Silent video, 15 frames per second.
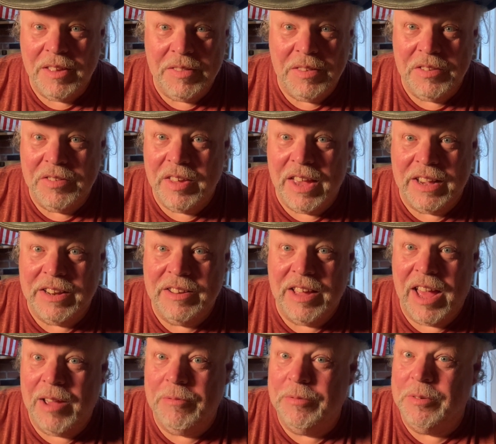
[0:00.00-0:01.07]
the second
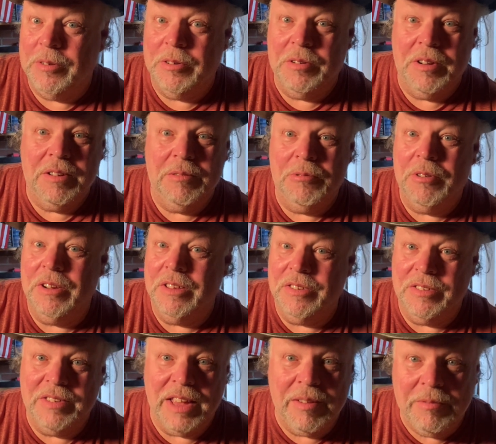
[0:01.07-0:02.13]
time for
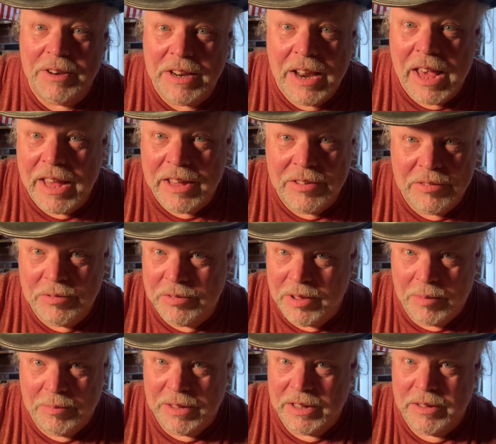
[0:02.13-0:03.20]
70 days or
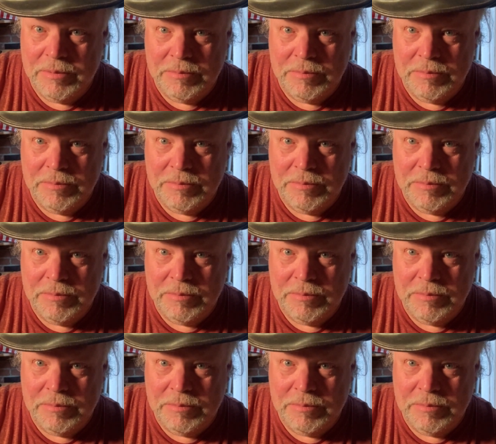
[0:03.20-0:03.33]
something.